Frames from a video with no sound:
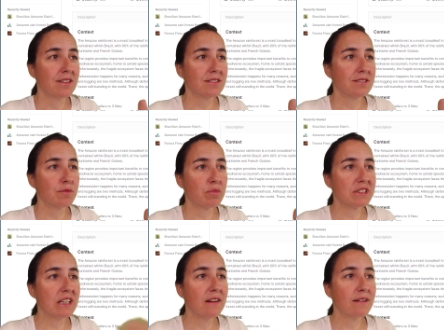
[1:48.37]
So it's the
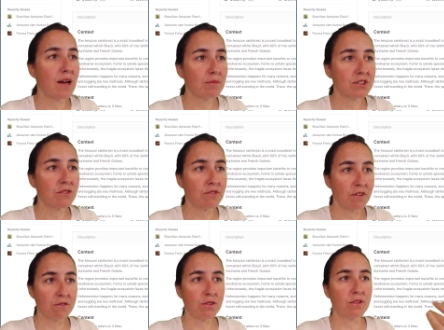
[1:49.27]
Brazilian Amazon
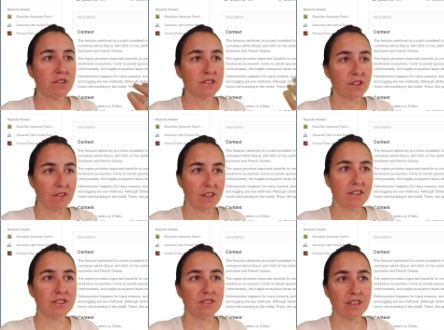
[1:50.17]
Rainforest
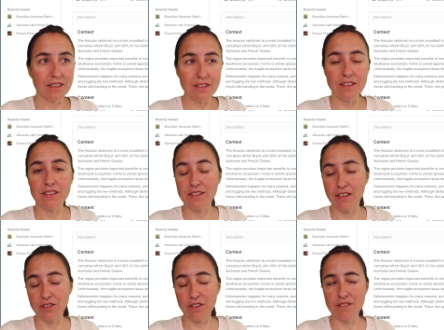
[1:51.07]
Degradation nineteen
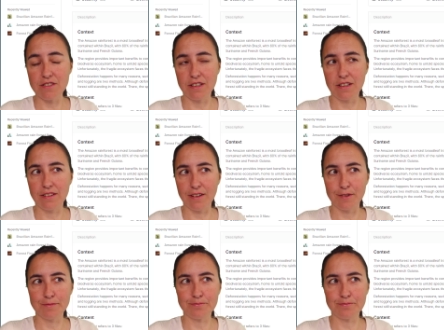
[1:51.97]
ninety-nine to two thousand nineteen.